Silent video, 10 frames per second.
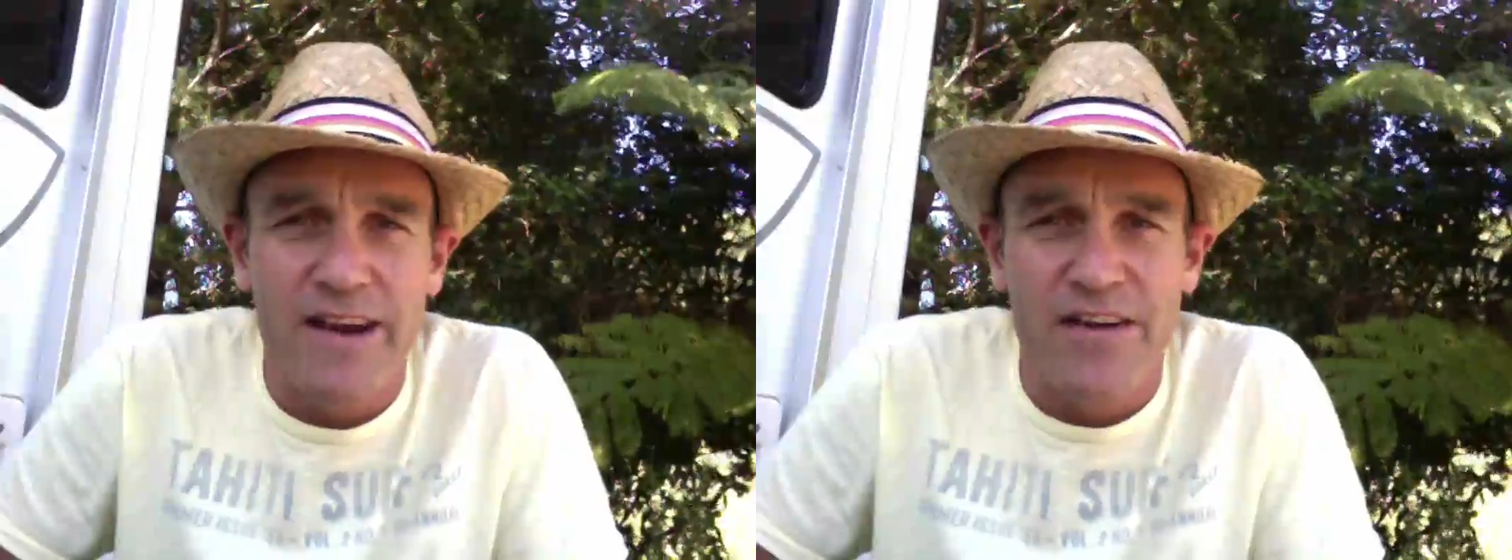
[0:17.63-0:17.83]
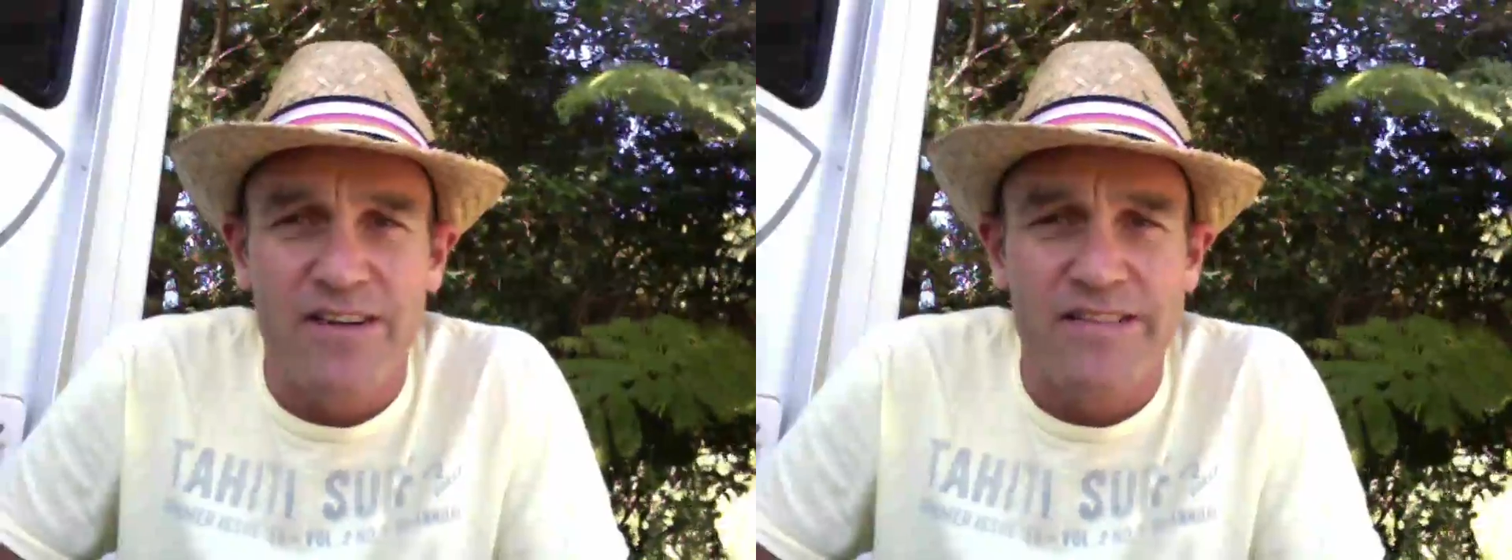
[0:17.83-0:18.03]

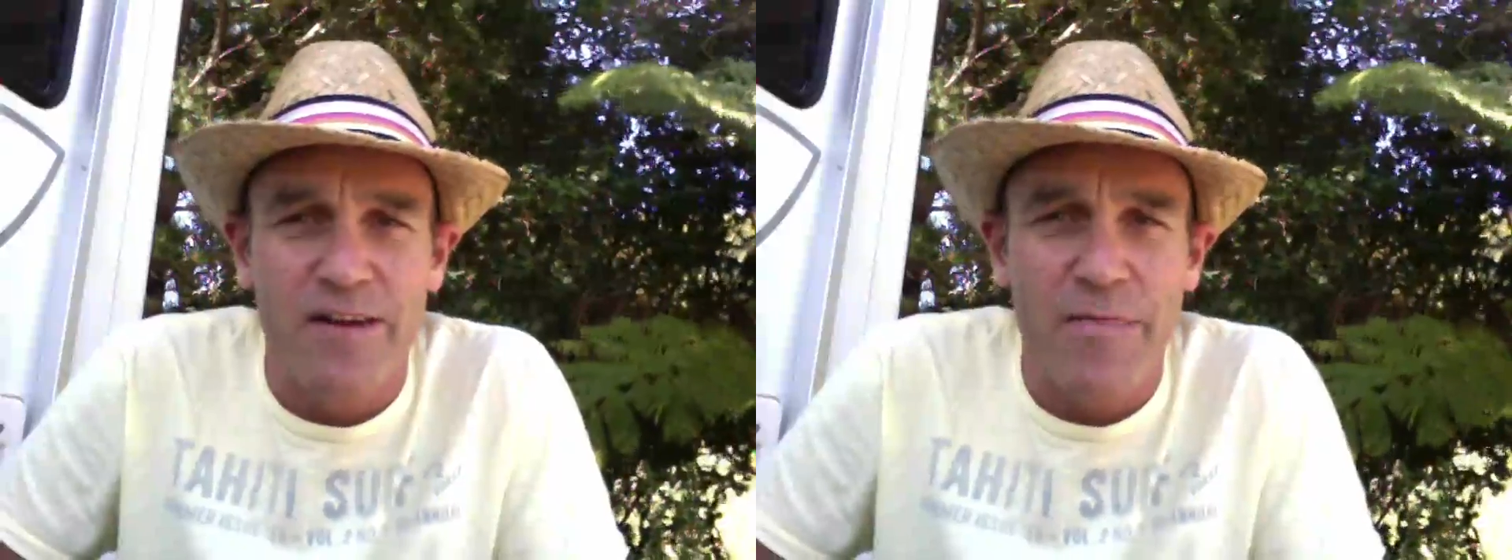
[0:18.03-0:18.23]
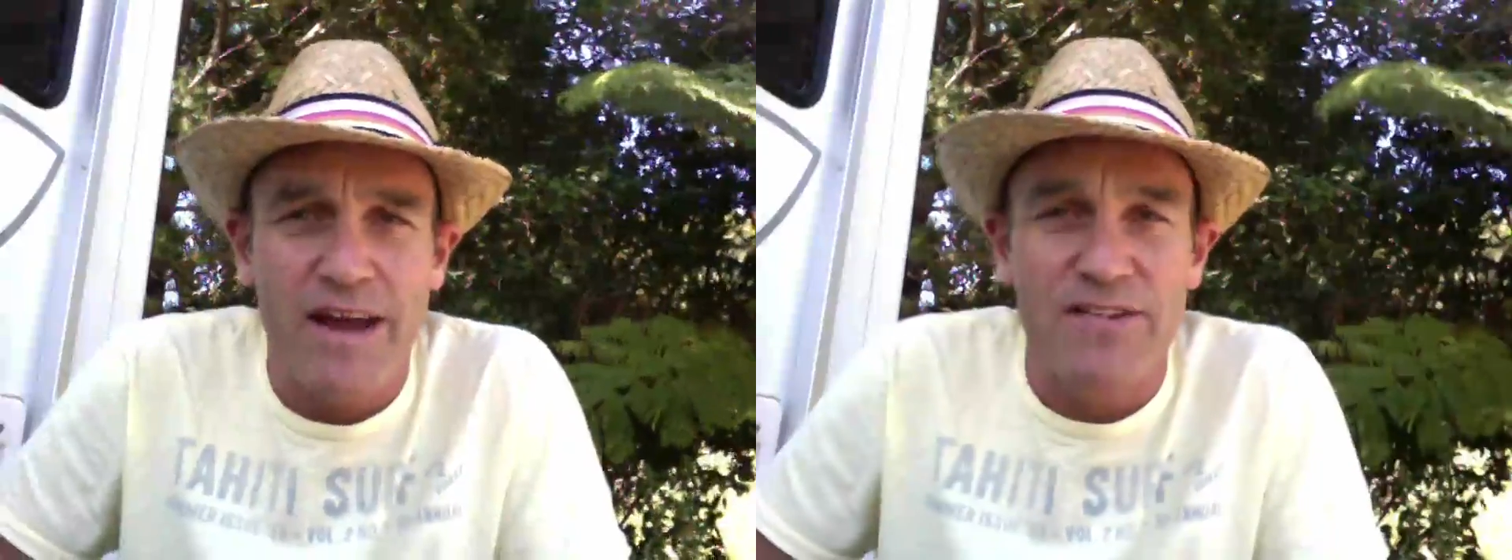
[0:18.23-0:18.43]
that kind of
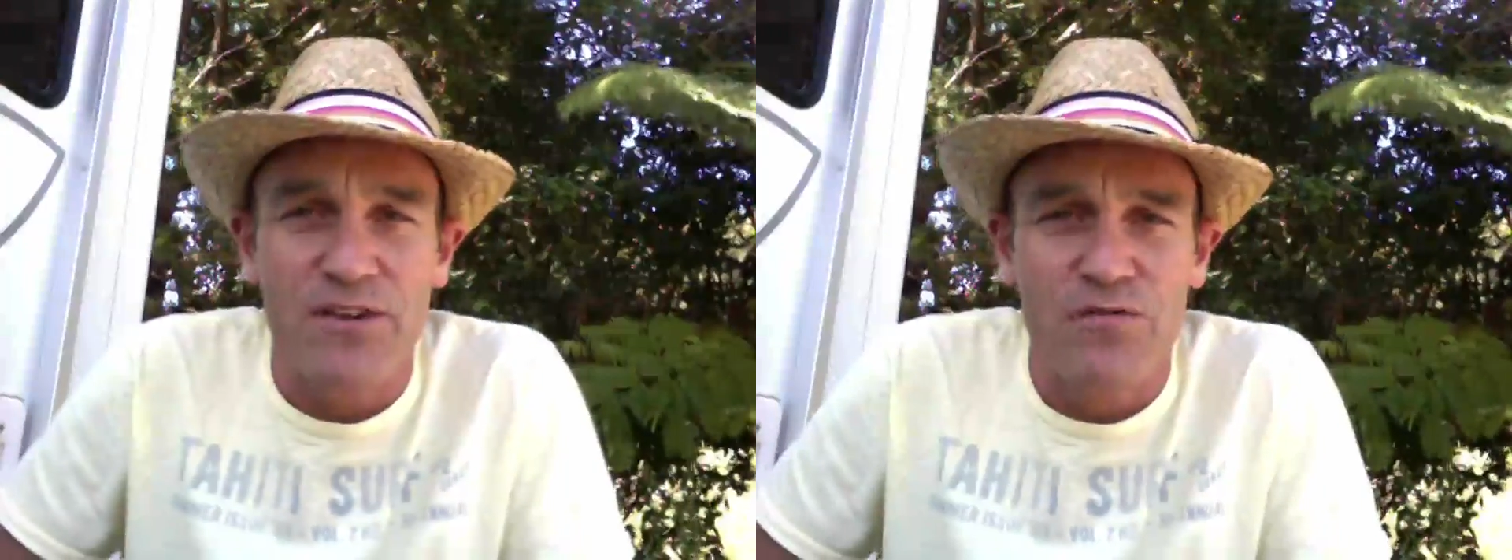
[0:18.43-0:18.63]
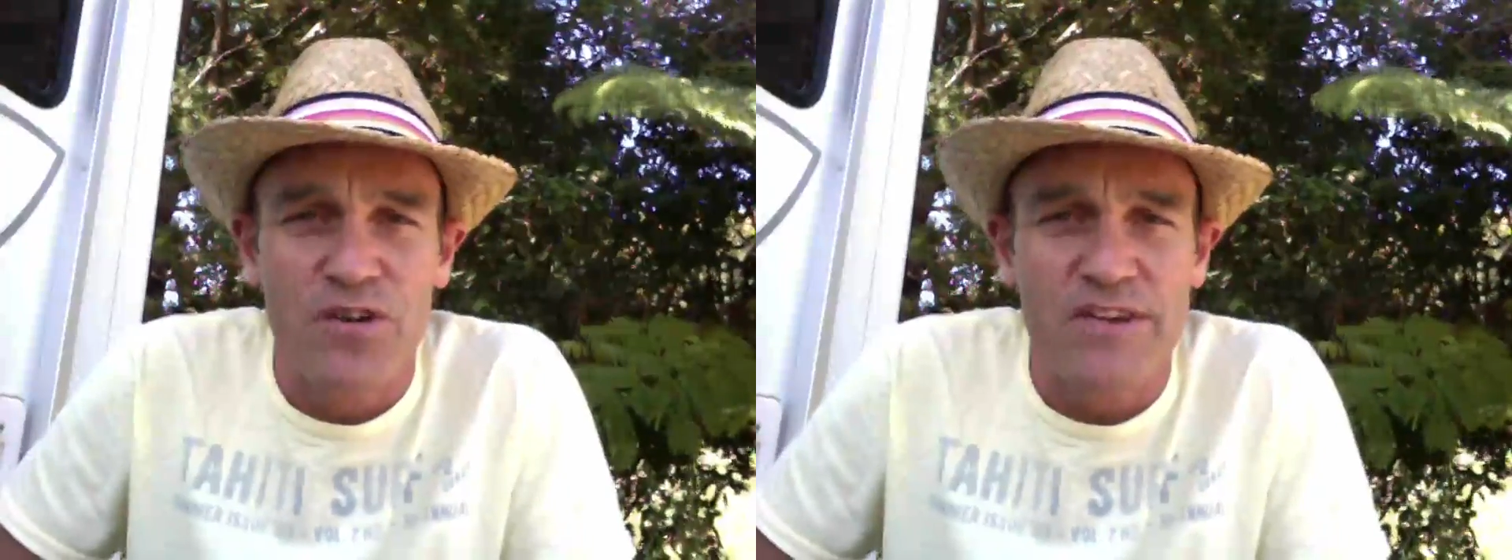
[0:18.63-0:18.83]
stuff, back into
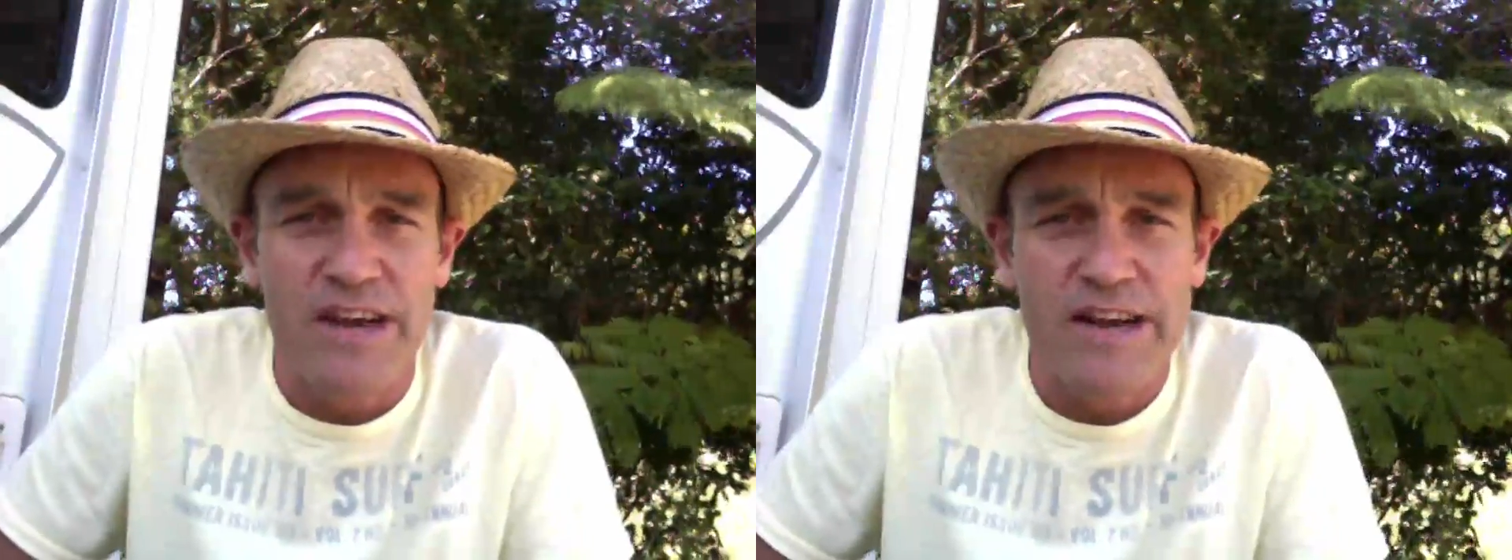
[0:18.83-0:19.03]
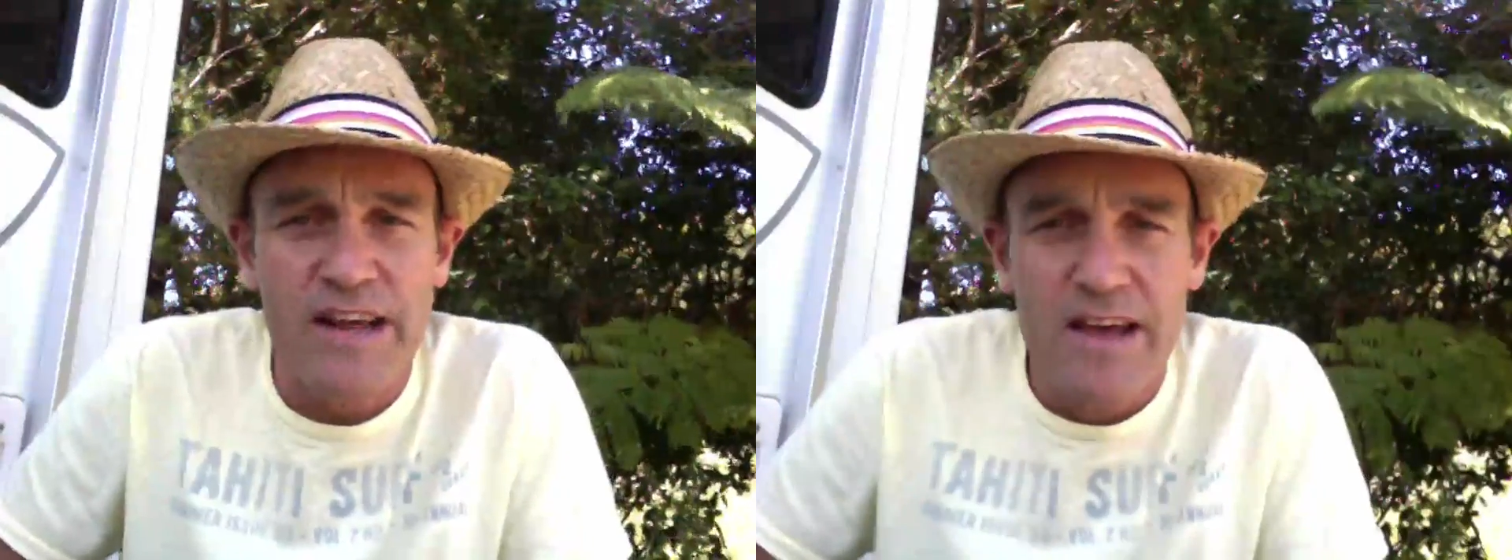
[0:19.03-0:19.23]
the
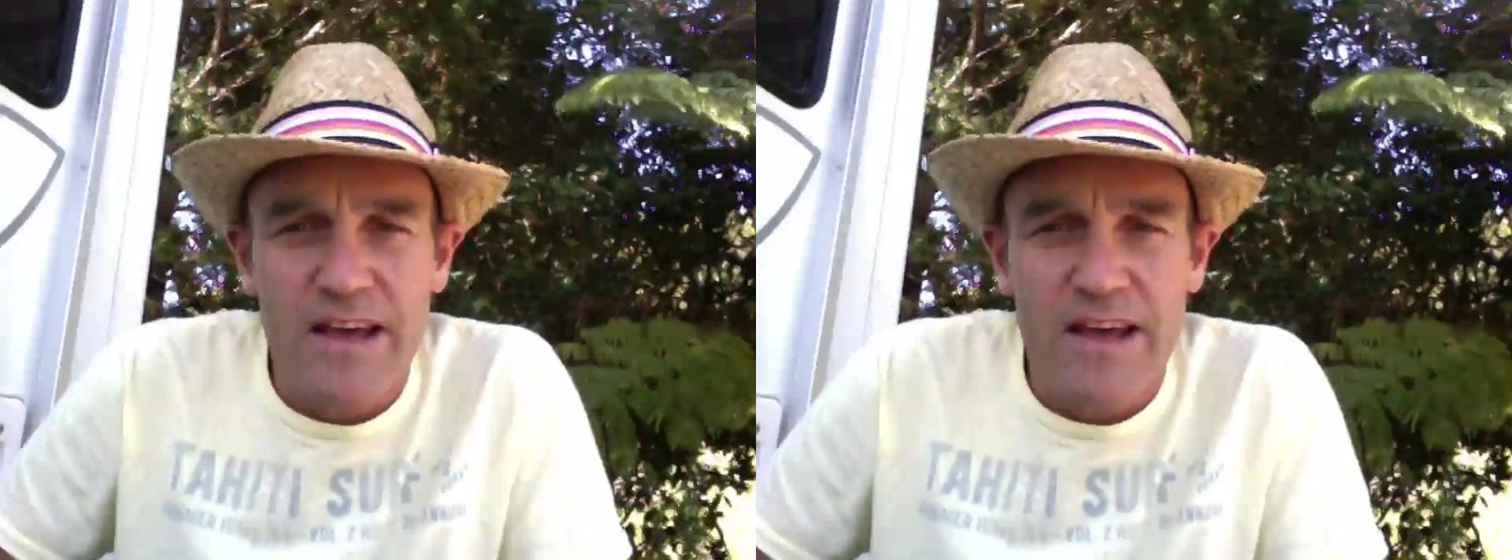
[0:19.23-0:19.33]
routine.